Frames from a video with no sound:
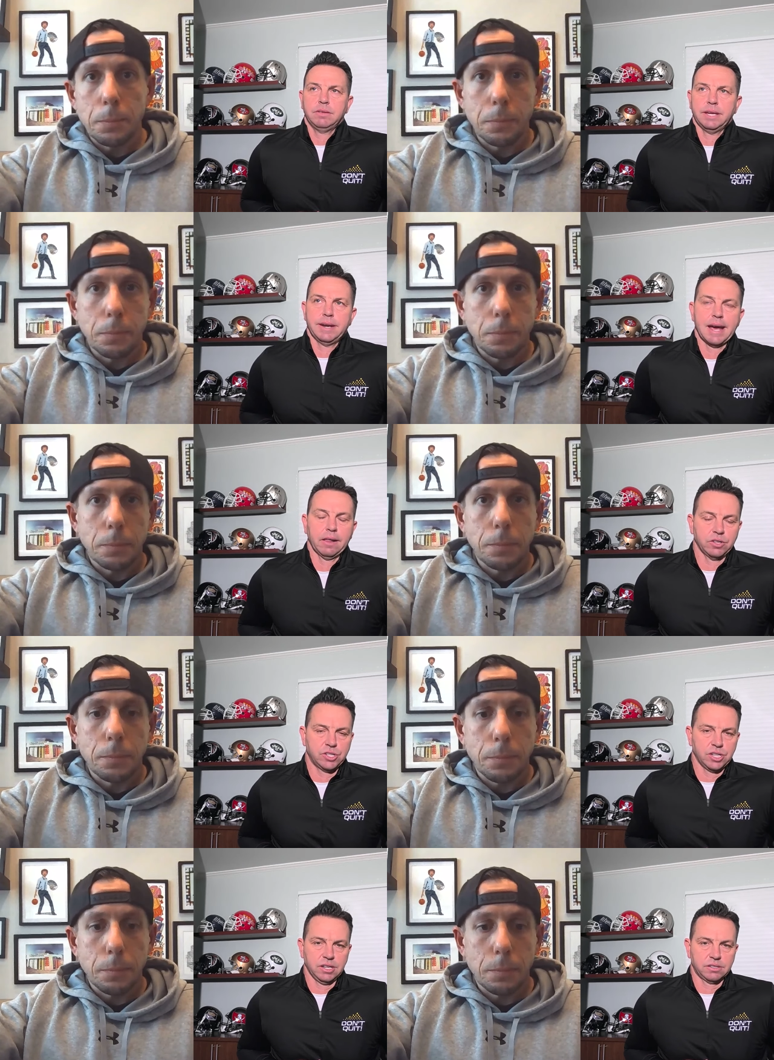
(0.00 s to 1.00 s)
Speaker 1: the
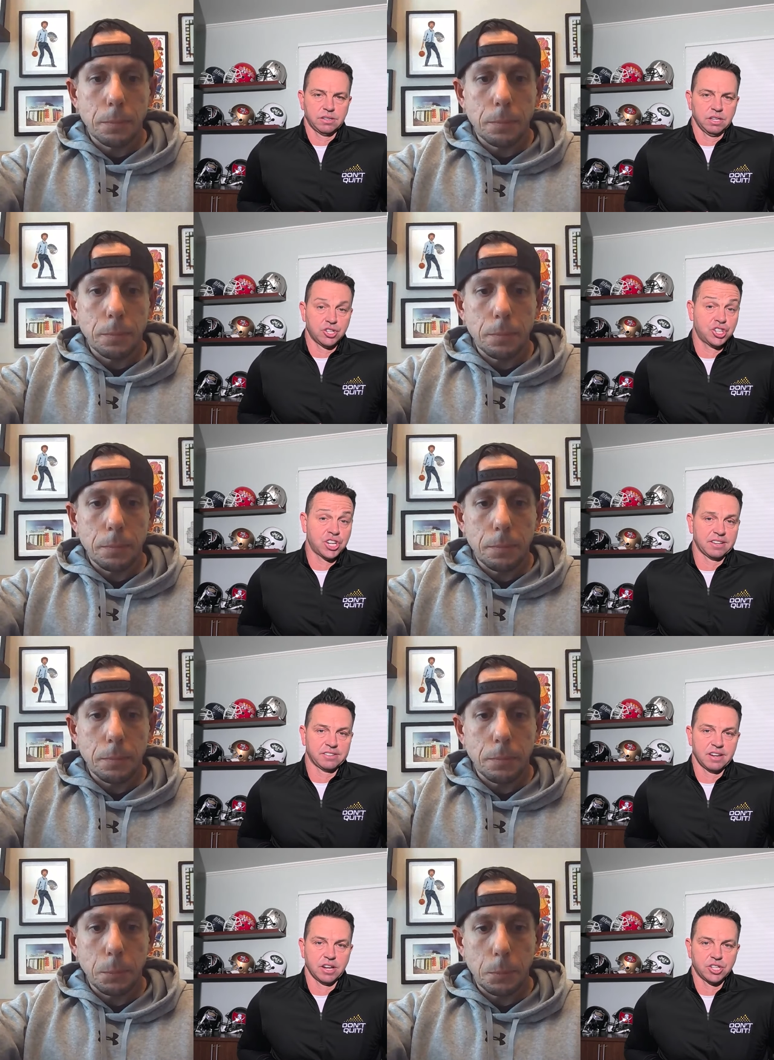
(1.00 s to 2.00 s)
analogy. It's it's
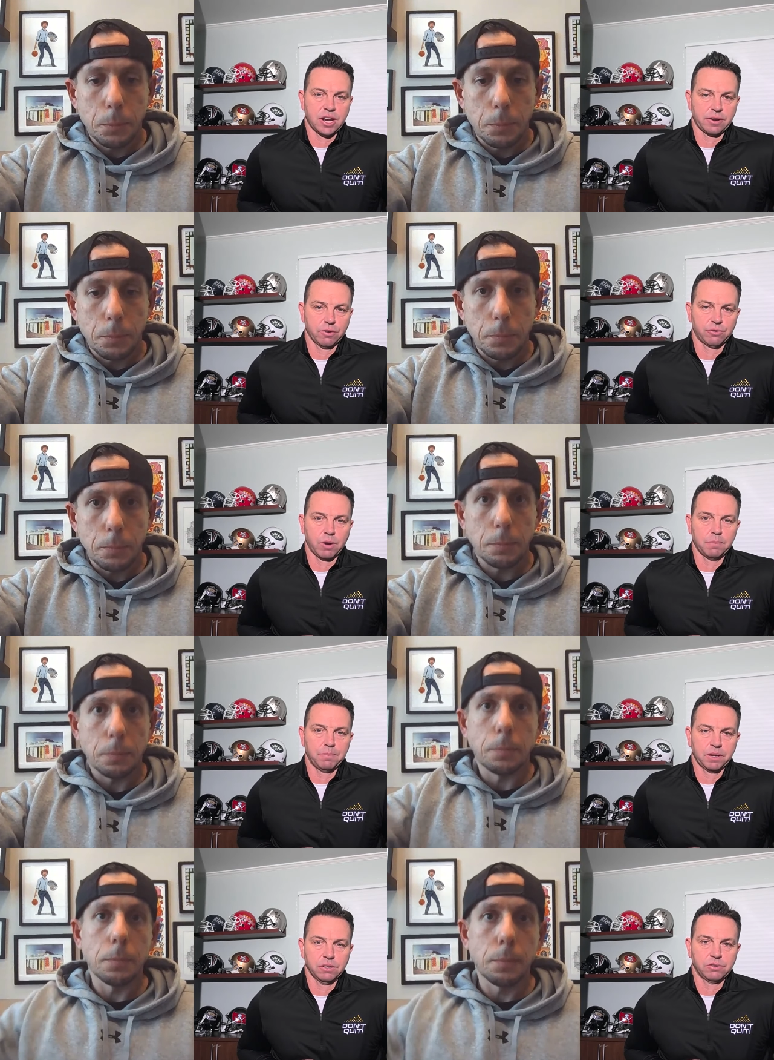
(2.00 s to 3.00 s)
chess, not checkers, right?
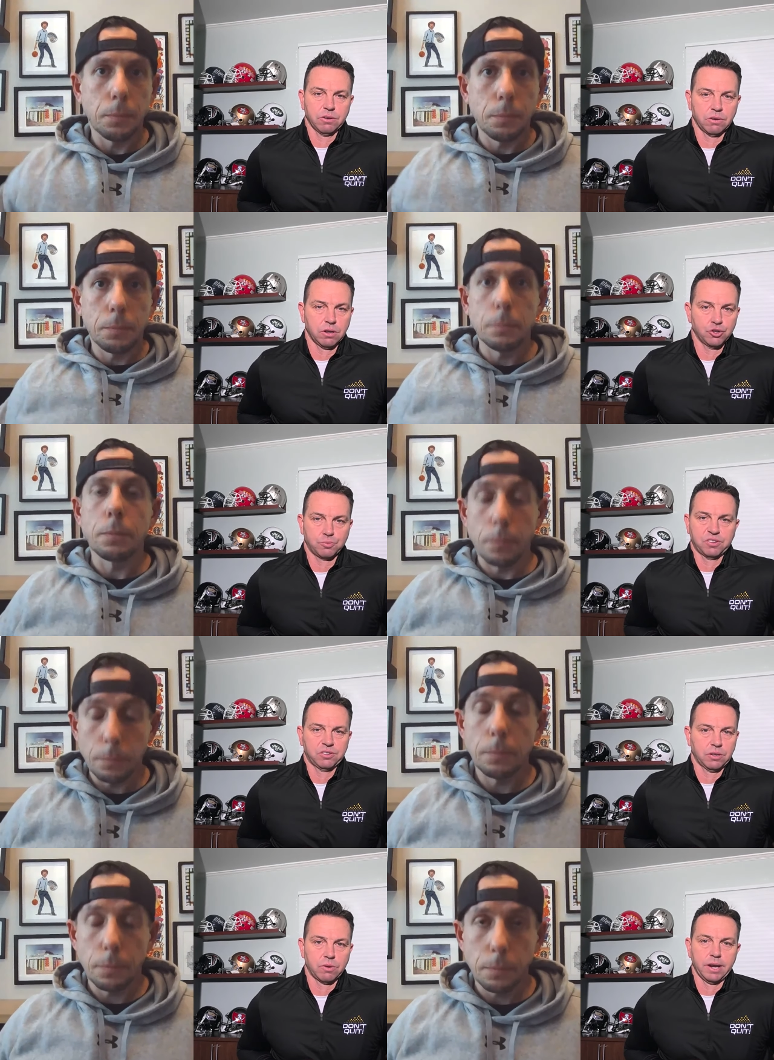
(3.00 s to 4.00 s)
Because you're 100
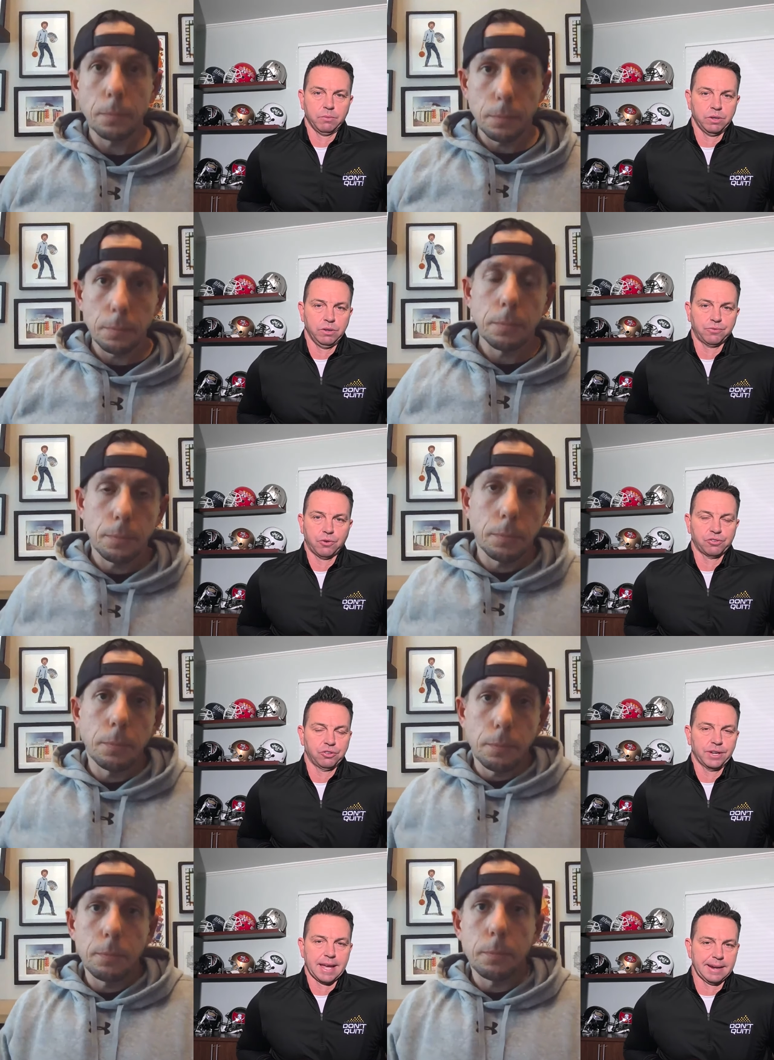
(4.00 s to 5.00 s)
percent right. When you first
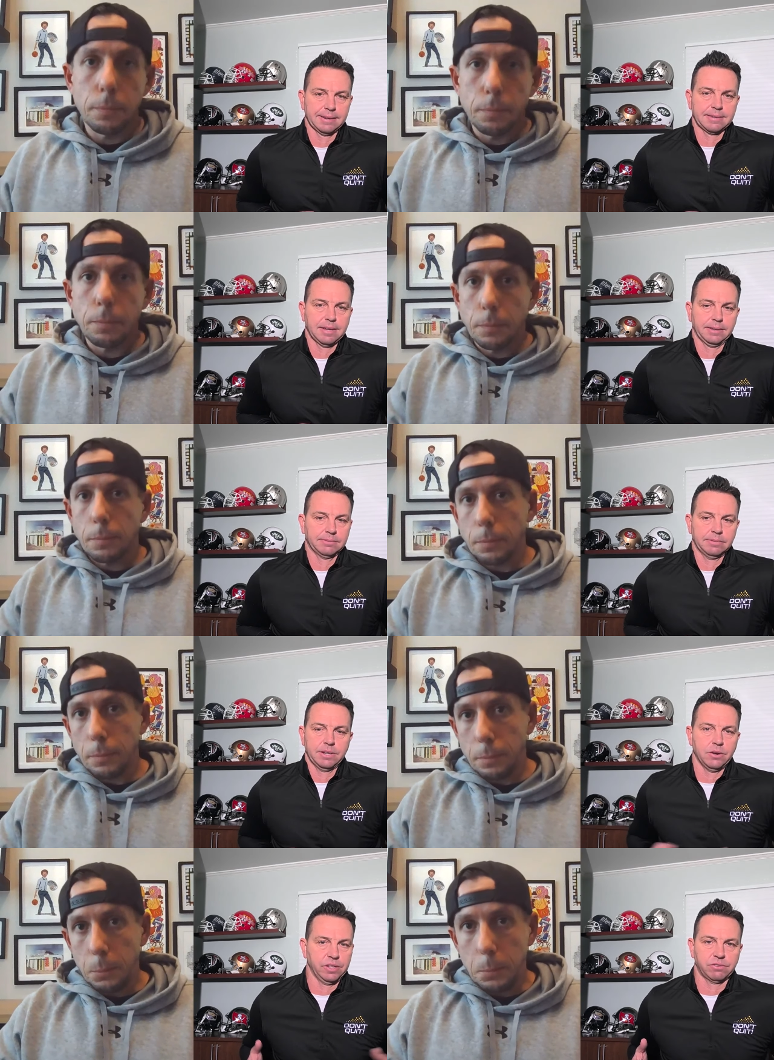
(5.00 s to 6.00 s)
look at it, it's like
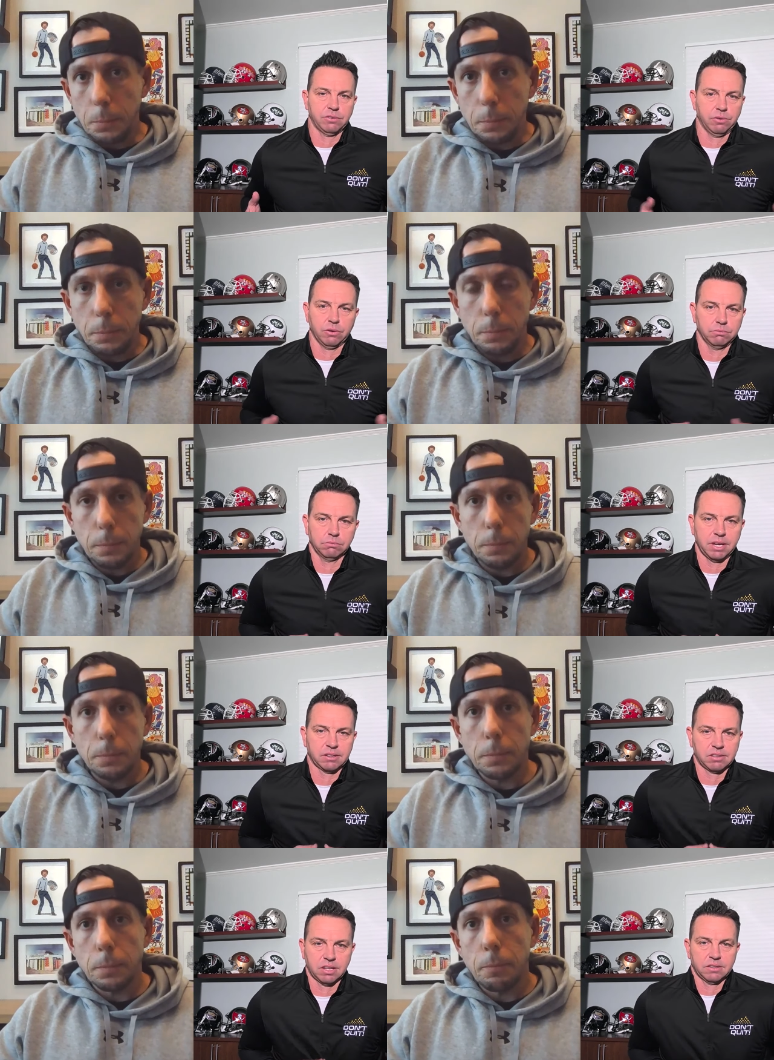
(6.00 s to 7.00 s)
no, these two don't make
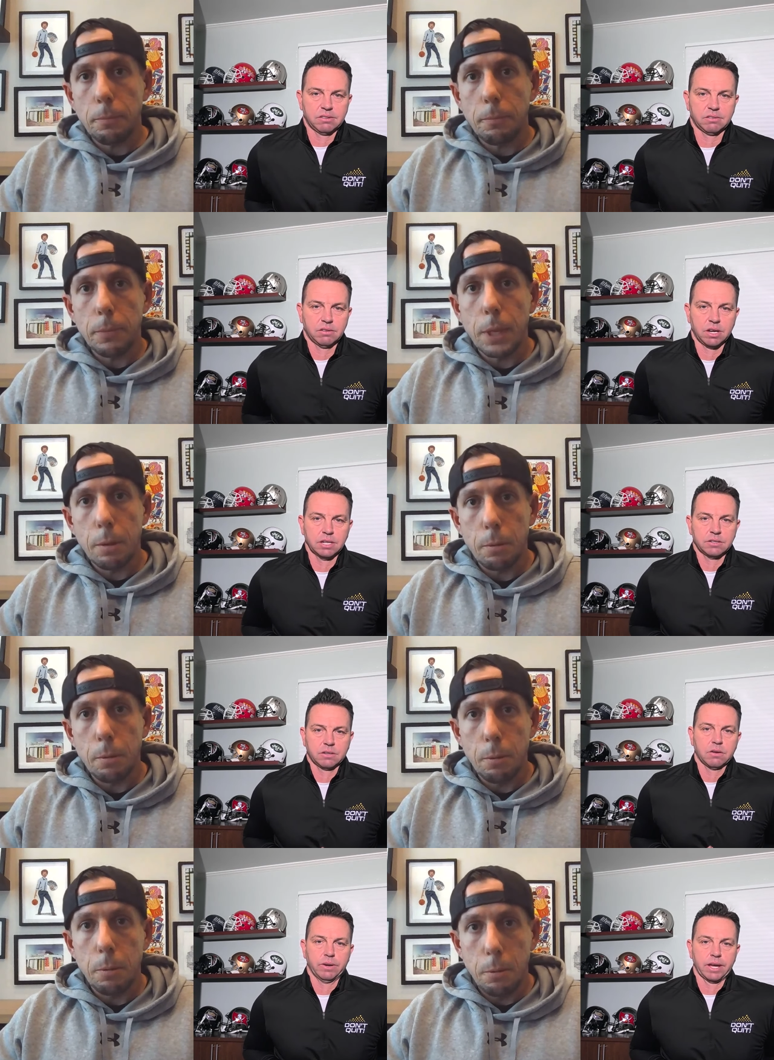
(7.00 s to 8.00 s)
sense uh, to
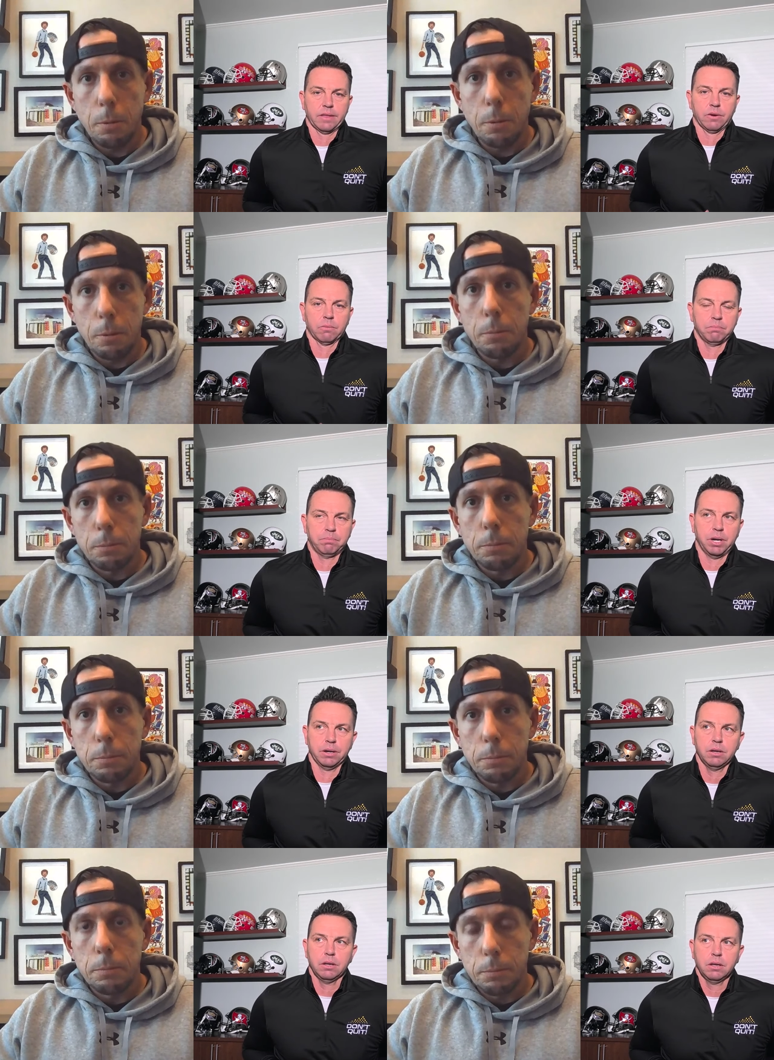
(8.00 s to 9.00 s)
go together.
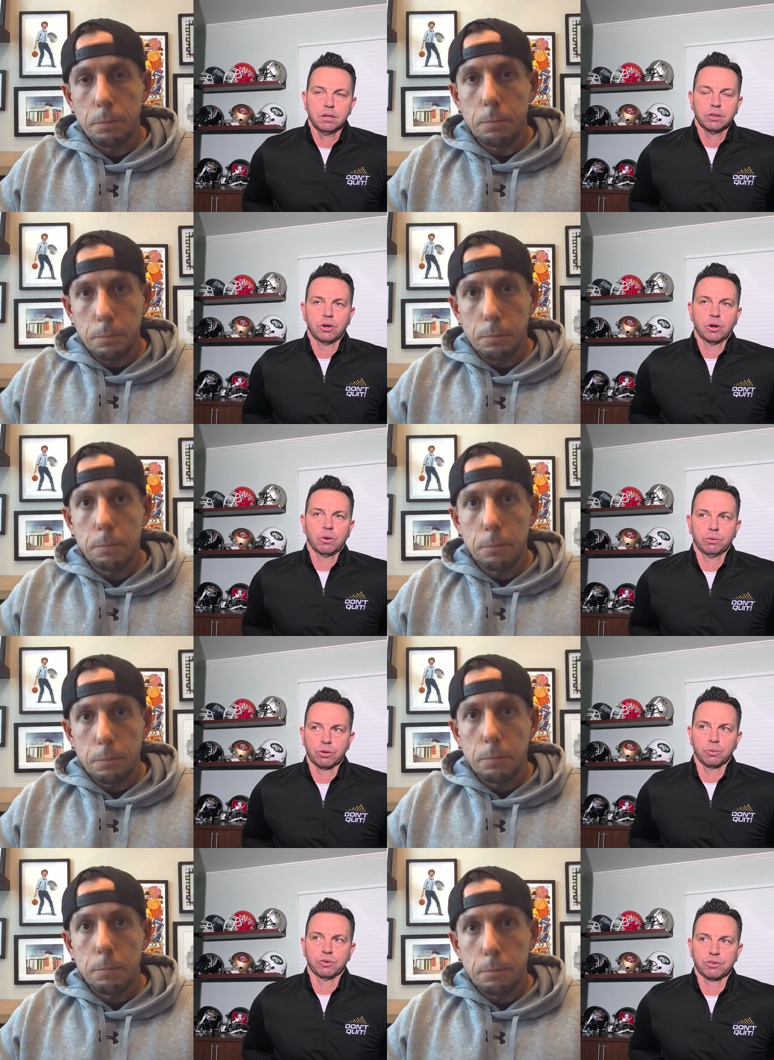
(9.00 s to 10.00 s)
But there
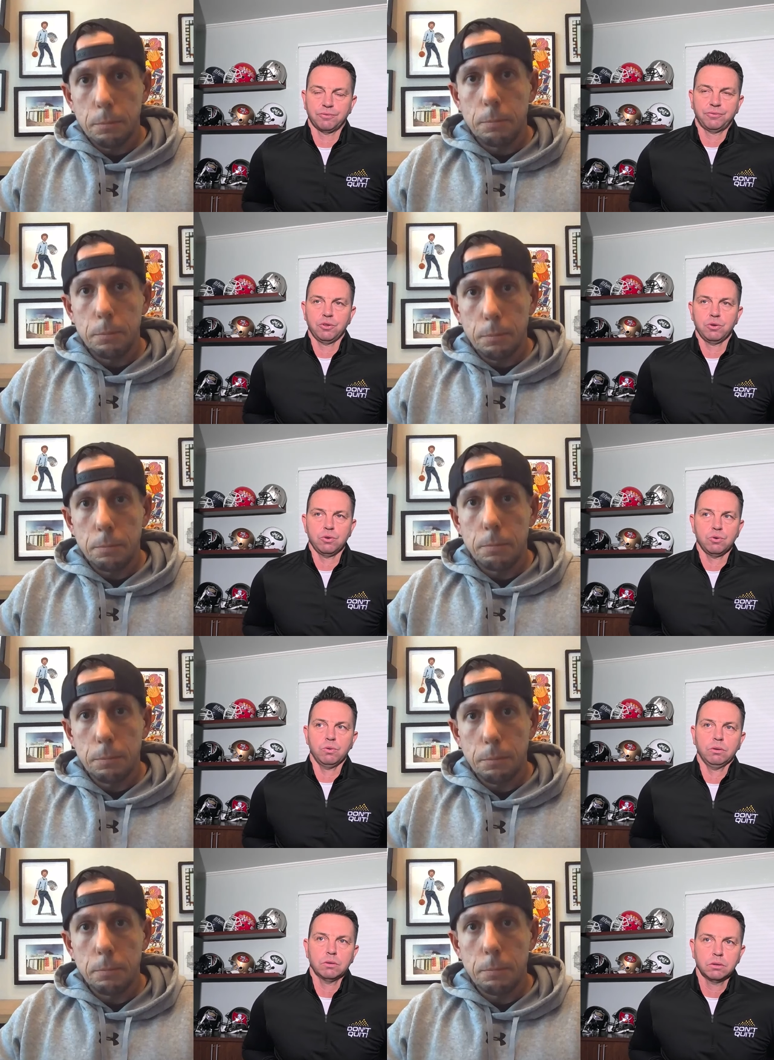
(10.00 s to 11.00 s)
there was a few